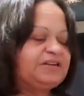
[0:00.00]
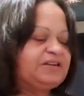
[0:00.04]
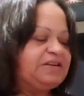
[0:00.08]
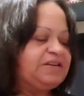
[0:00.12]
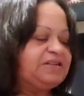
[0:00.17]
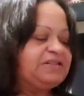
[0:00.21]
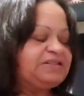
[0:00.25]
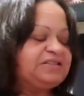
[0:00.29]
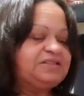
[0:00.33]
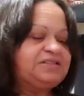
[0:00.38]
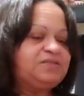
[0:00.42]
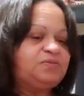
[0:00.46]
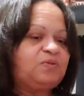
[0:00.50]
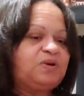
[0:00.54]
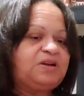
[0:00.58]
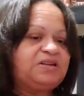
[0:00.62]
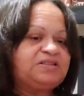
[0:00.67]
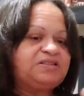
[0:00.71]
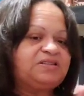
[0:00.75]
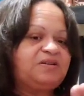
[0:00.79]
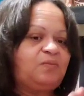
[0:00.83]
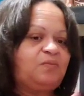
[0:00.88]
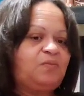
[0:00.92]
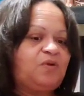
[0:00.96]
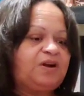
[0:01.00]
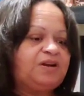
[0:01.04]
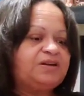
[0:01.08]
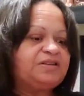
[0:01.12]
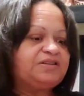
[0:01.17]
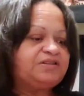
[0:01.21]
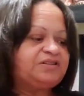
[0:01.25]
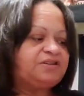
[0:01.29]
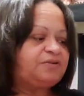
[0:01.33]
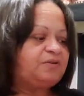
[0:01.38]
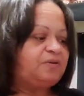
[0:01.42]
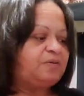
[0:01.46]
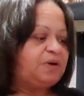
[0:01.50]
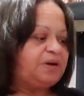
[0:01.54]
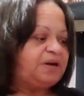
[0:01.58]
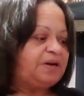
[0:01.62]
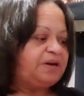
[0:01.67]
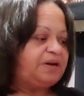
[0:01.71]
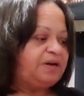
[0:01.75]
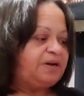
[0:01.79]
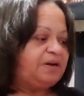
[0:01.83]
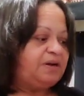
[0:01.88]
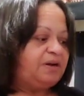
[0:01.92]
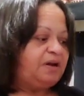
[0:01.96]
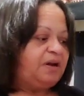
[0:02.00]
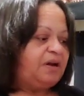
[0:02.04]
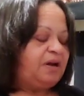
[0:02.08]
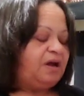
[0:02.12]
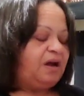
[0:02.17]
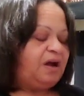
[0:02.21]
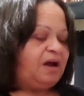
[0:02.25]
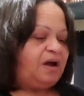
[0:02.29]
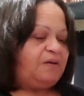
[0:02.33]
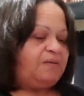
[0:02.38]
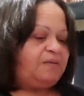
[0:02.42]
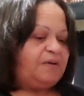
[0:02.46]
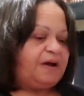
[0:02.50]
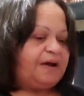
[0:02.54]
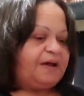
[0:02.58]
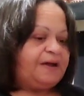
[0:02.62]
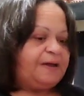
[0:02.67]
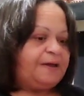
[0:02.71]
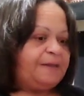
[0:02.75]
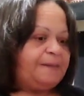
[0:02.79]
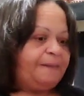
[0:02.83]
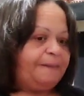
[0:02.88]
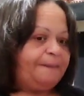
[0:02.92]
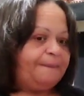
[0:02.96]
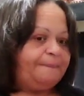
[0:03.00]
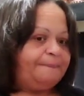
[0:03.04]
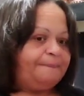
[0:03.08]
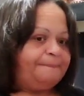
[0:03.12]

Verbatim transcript: and this is what someone is doing. All right?